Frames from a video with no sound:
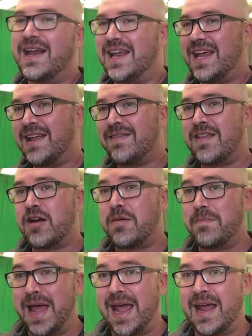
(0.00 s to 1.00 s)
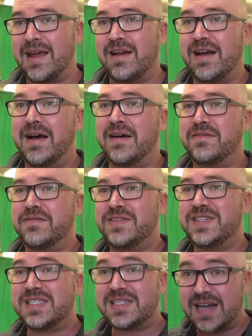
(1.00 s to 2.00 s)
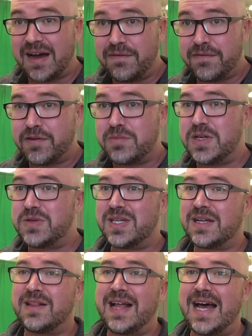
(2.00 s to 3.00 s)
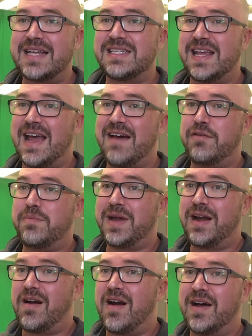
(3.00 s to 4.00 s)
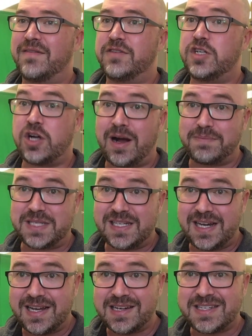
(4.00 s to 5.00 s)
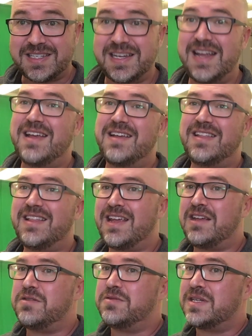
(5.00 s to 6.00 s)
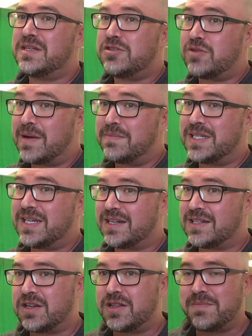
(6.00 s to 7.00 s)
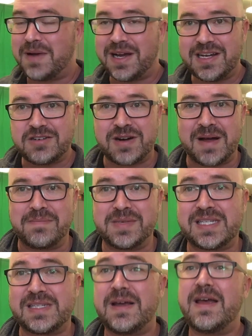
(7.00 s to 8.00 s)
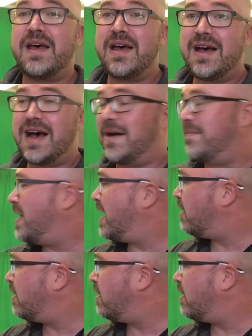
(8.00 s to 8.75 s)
and in their bag of stuff for music class, they have a pair of chopsticks that they use as drumsticks on the bucket drums. I